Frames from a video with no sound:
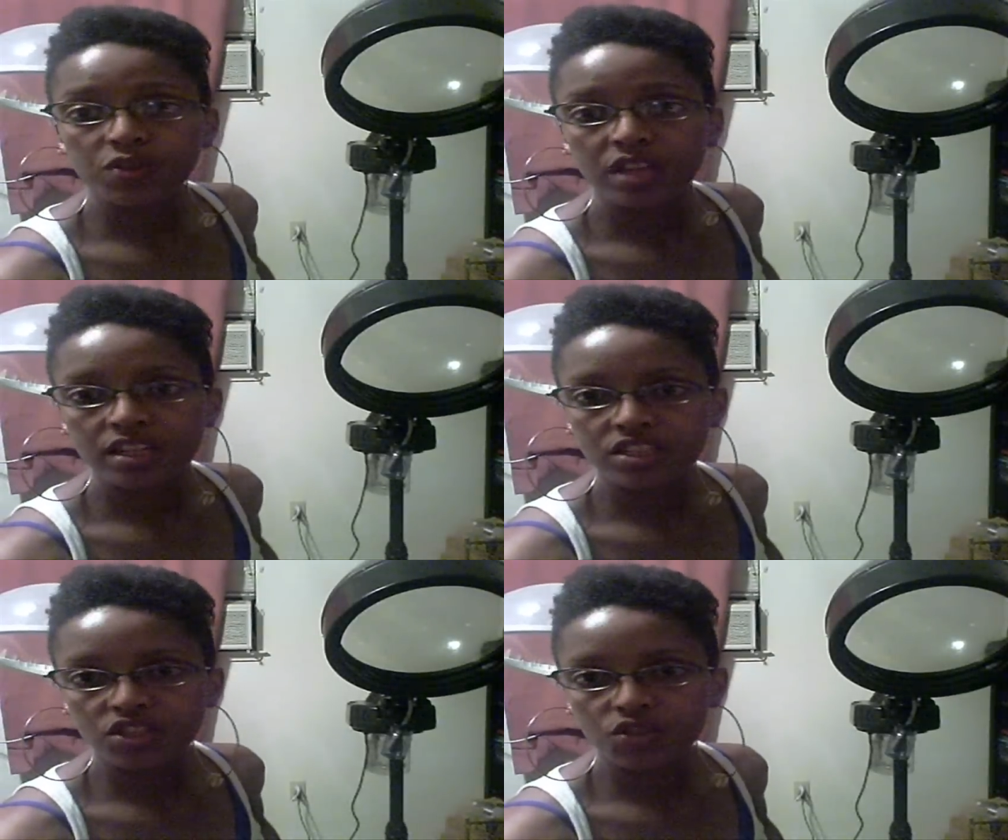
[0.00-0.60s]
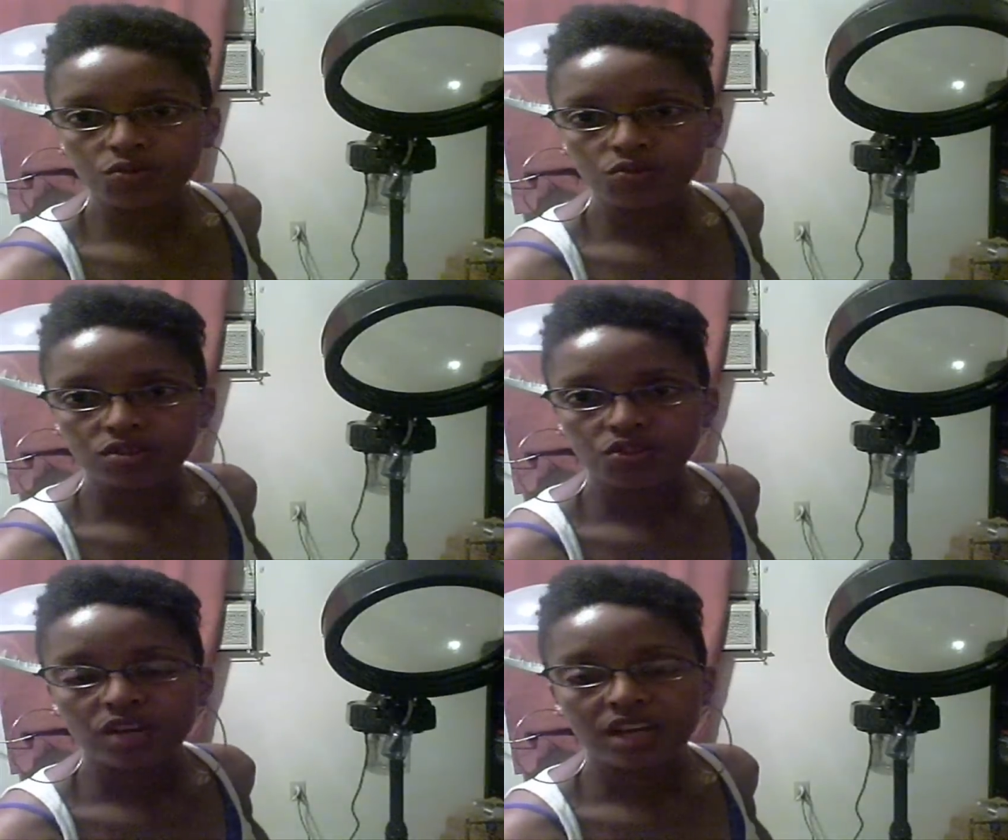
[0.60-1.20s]
you that
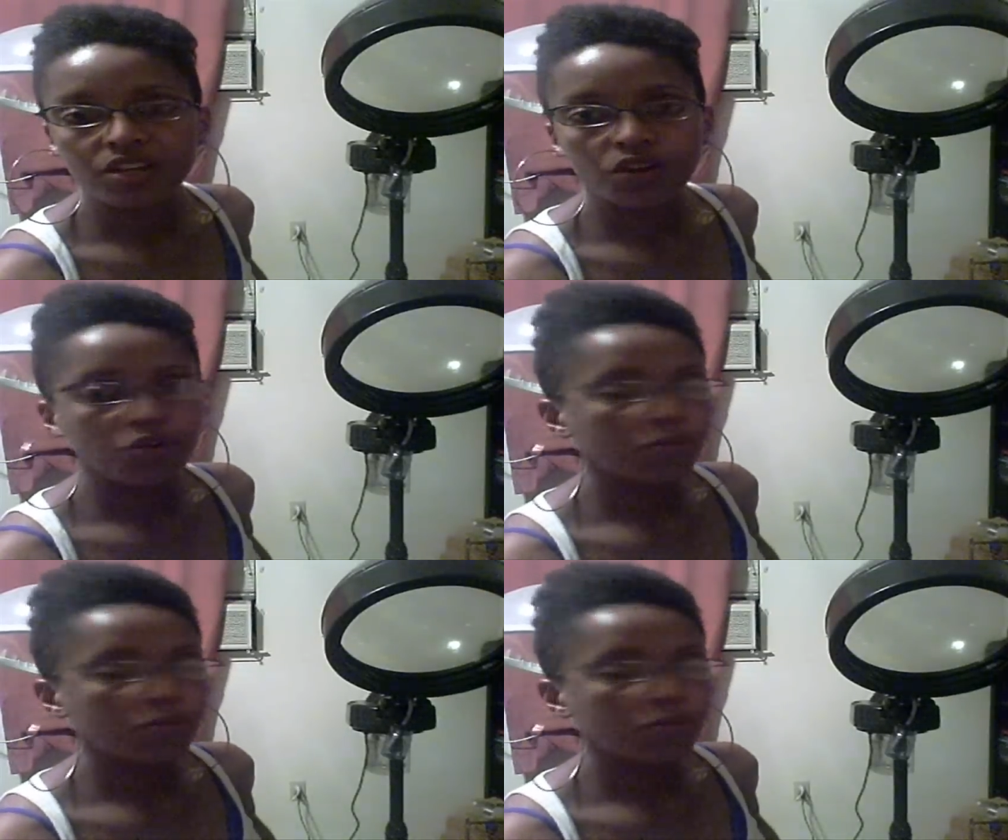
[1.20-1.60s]
do not